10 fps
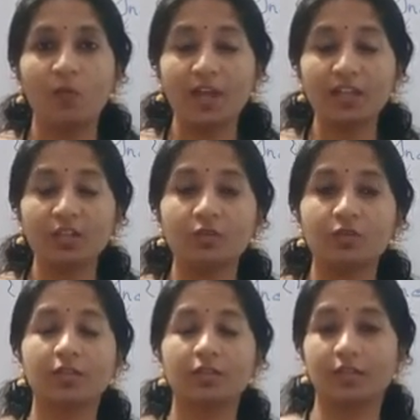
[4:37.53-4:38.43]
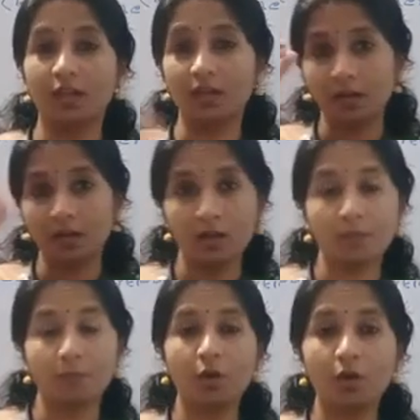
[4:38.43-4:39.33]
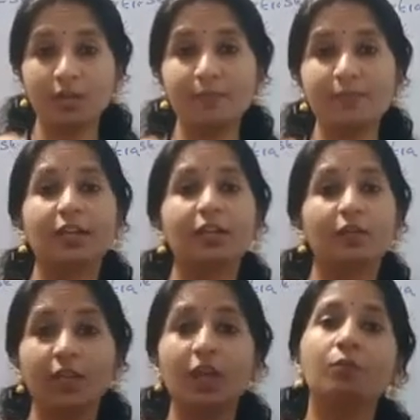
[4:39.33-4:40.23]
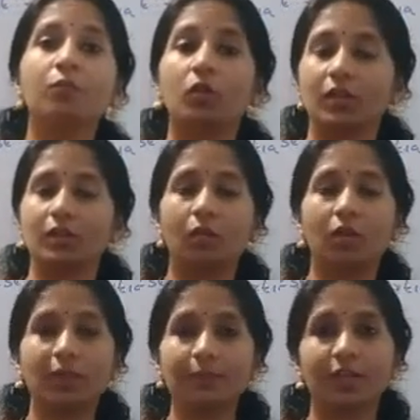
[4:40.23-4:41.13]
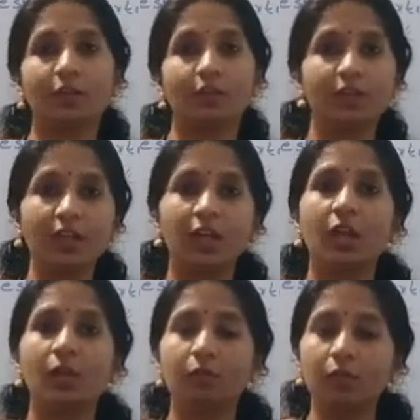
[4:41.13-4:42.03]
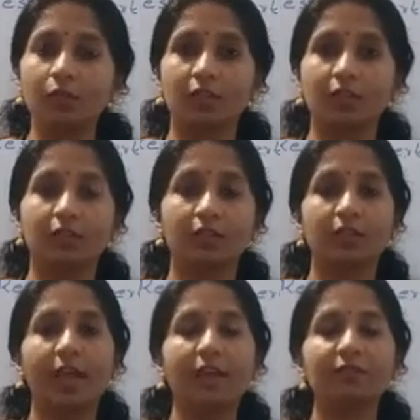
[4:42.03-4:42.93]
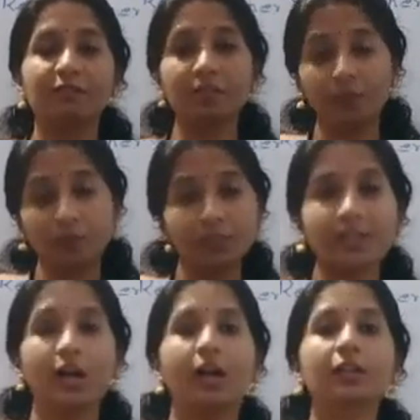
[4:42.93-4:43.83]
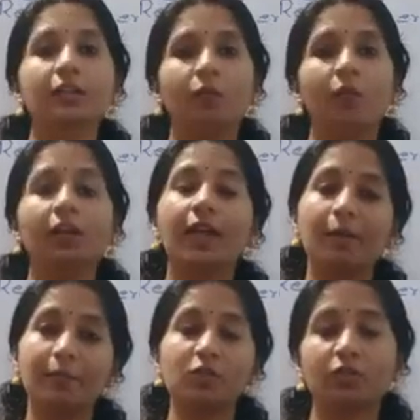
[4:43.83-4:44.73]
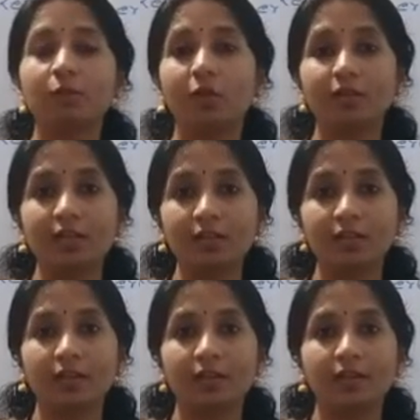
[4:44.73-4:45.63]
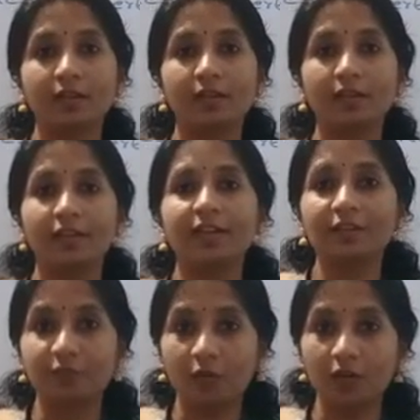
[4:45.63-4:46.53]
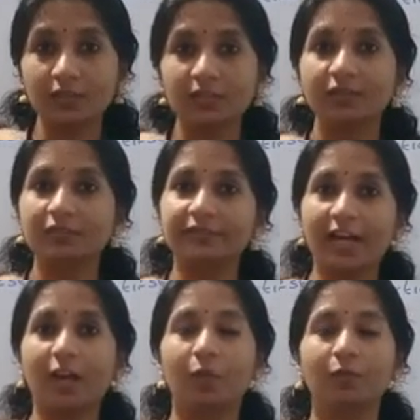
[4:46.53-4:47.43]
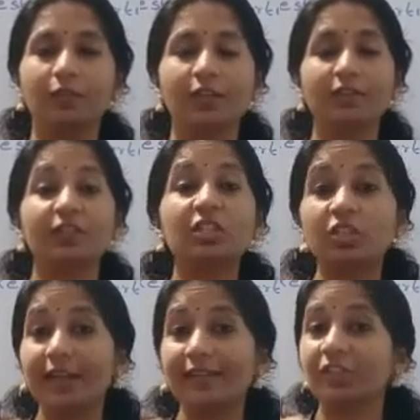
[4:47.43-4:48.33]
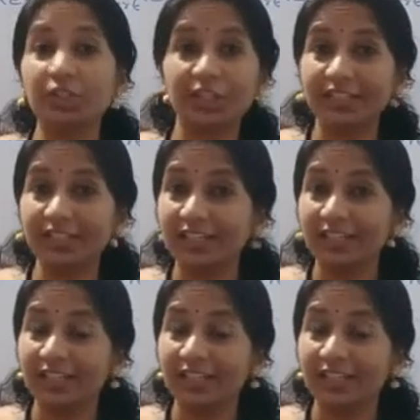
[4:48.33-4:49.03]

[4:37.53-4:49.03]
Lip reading: Very good. The bottom side of the bottle. Bottom side of the bottle. And when we pull the card, what happened to the bottle? It fall down. In which direction?